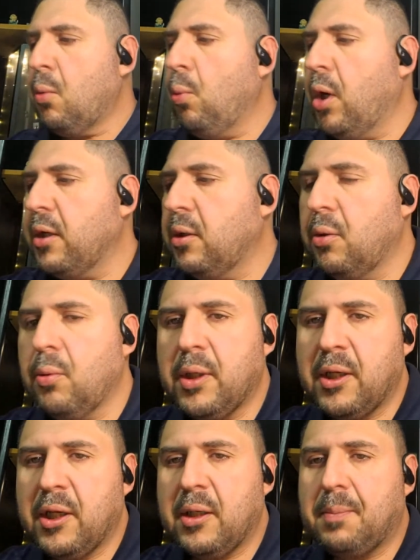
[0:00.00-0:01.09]
what you
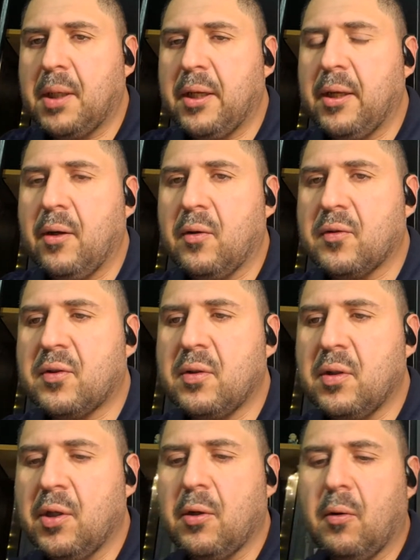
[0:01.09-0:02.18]
and anybody else
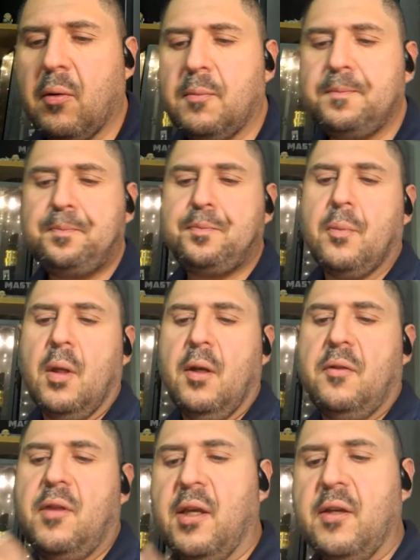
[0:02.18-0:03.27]

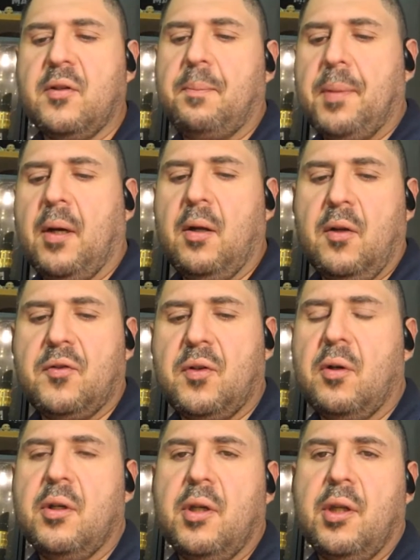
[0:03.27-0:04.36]
thinks about a
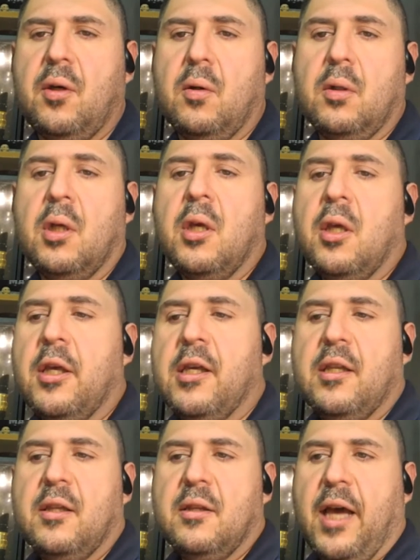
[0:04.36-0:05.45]
certain hilt,
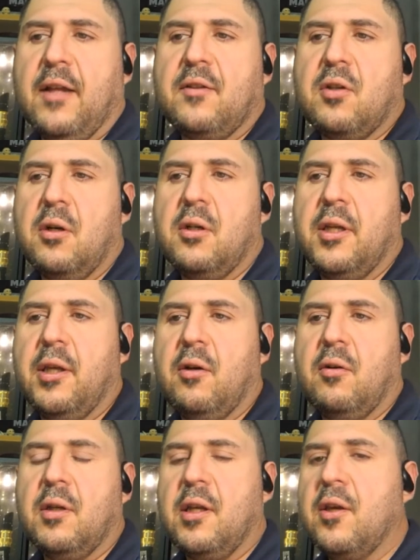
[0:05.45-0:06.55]
that certain
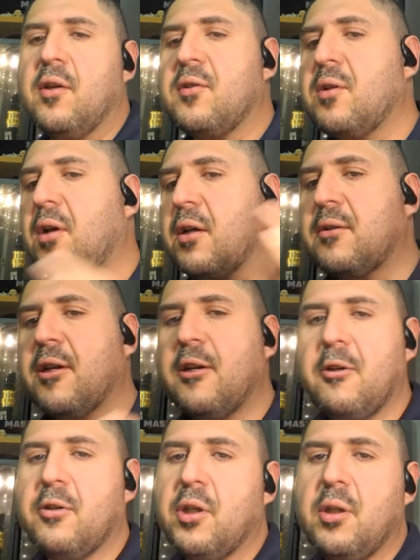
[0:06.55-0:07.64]
hilt is not
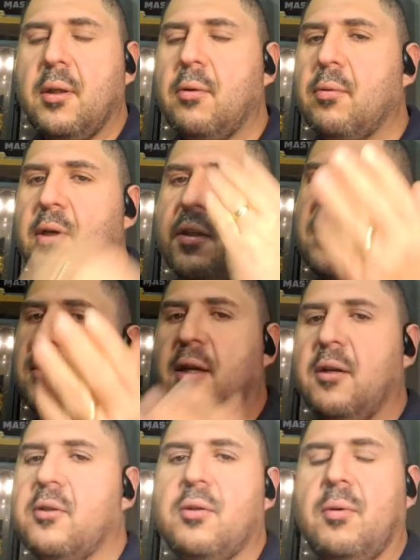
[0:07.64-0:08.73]
tailored to you, it's
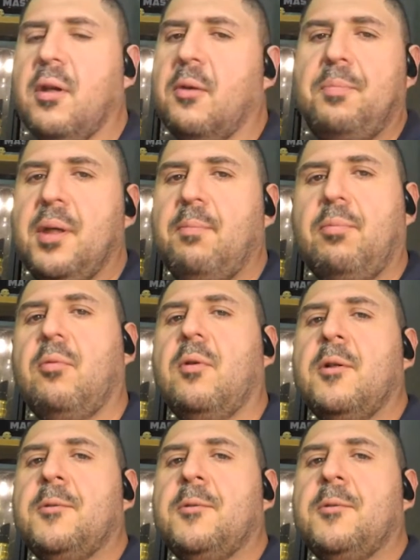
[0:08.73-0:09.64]
tailored to other people.